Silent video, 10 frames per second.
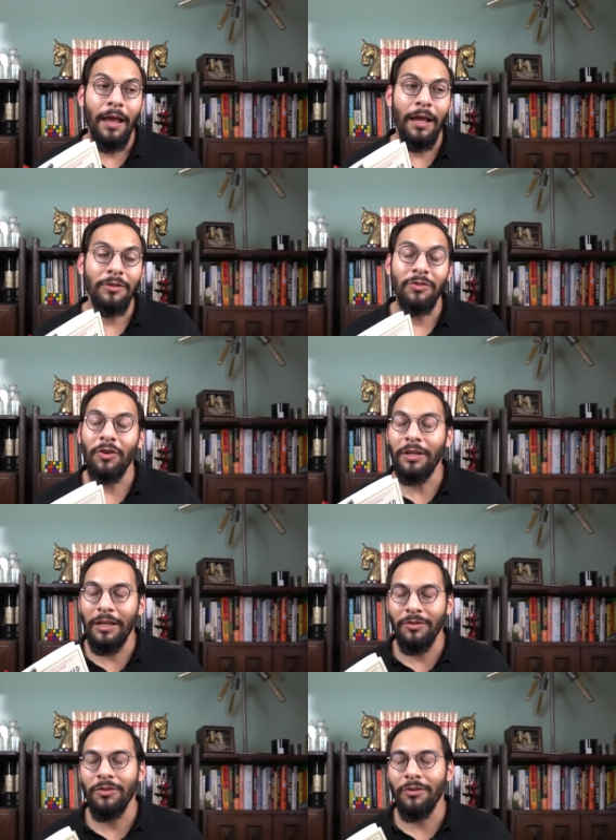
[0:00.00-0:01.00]
and you start
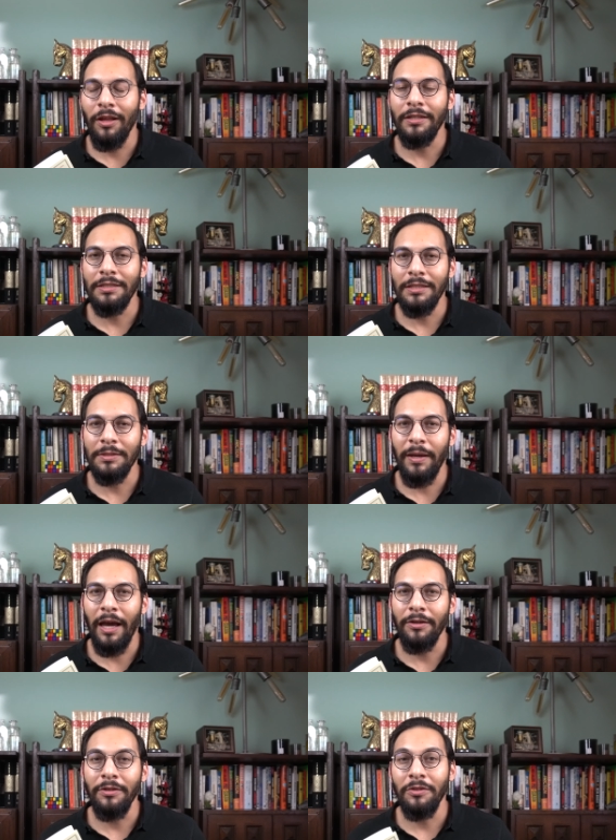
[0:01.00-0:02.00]
internalizing this
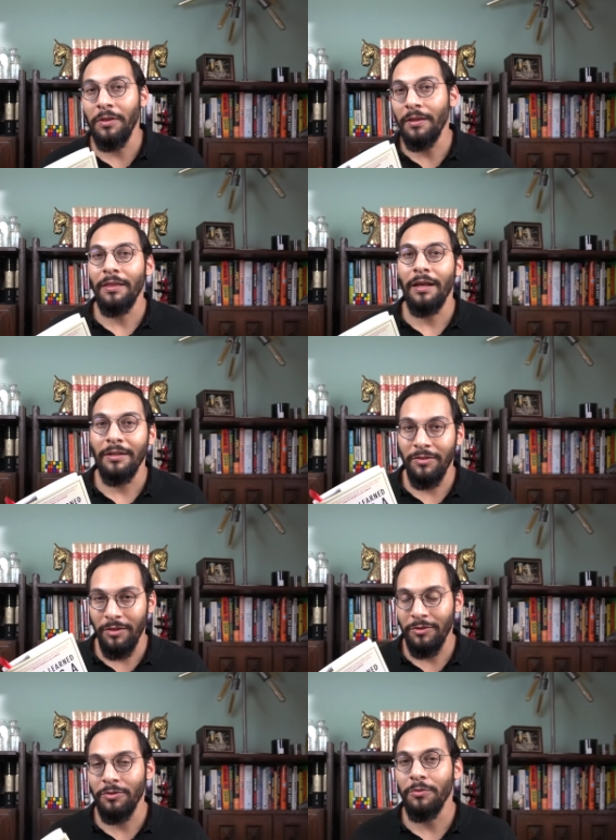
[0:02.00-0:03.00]
pattern and you think that it's
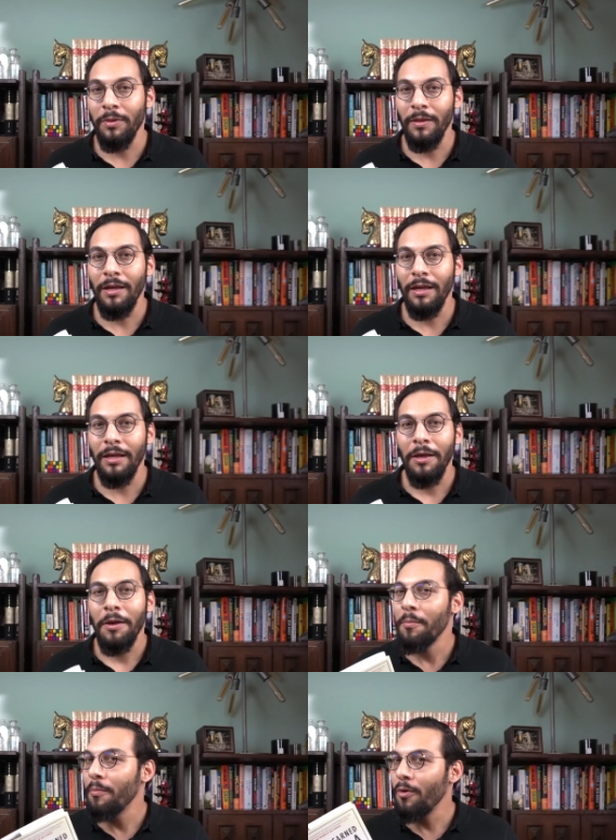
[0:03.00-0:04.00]
the true thing,
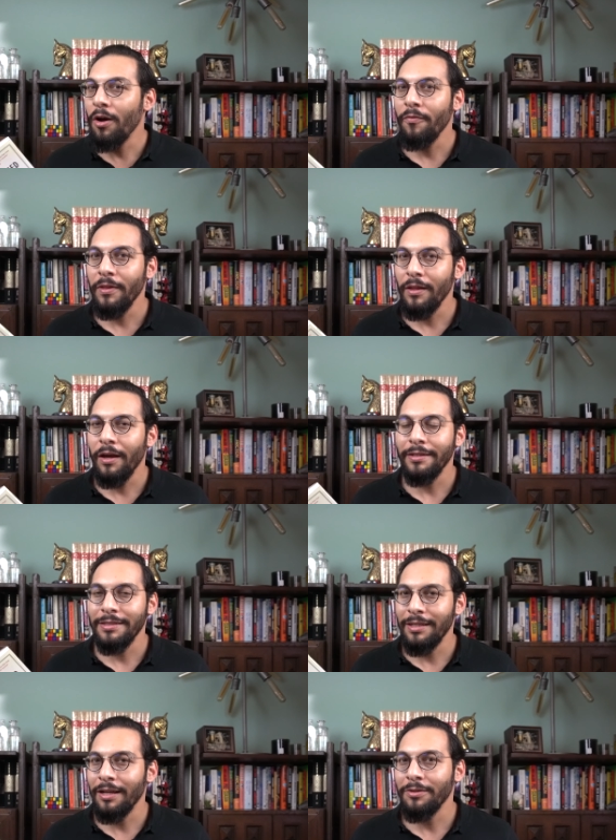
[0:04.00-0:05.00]
more often than not,
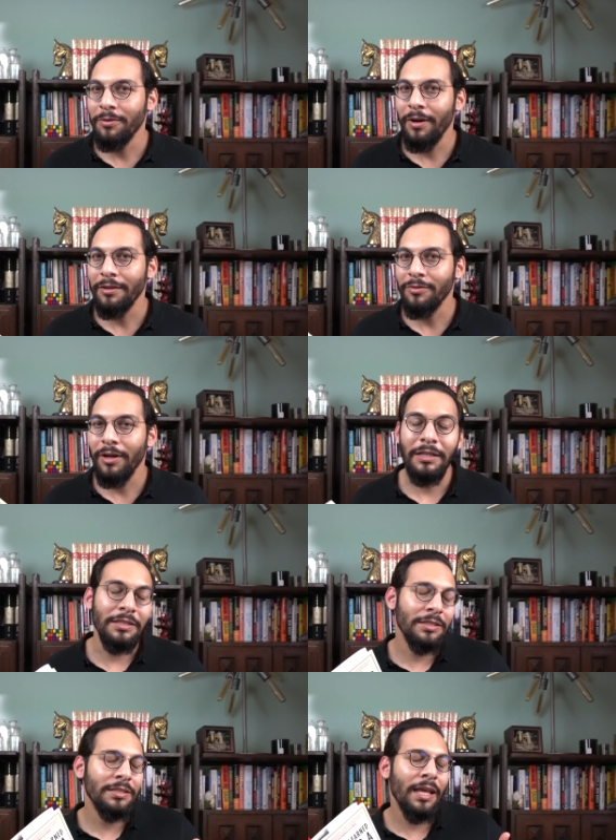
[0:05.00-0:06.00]
it's not correct, right?
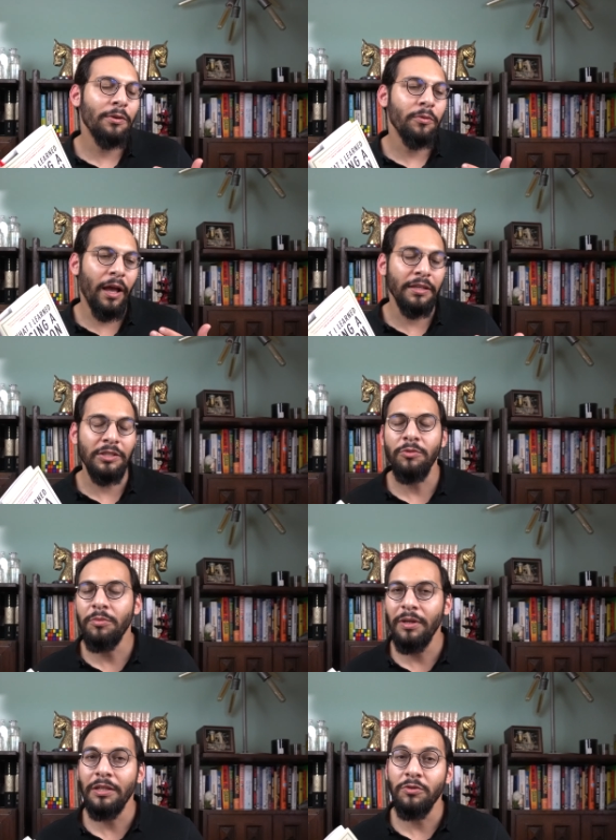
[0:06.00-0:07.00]
It's just that as
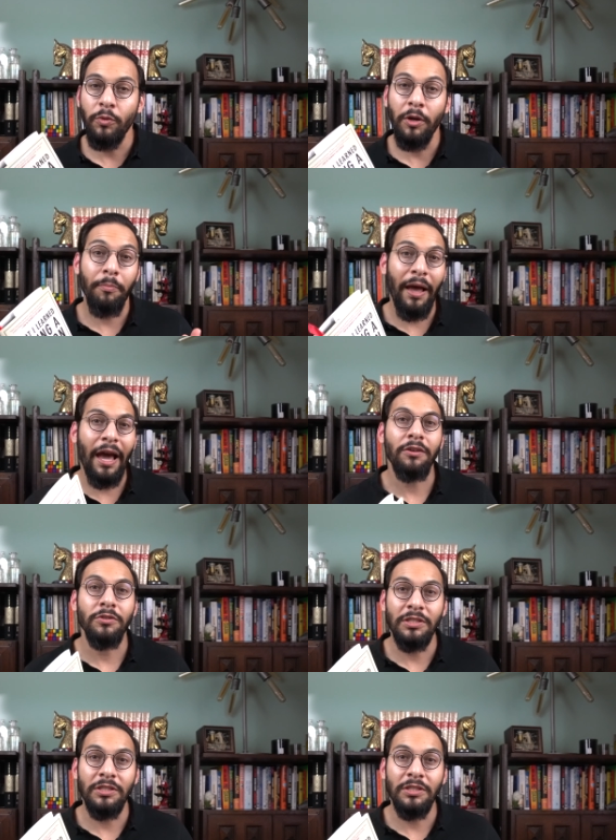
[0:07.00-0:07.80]
human beings, we are pattern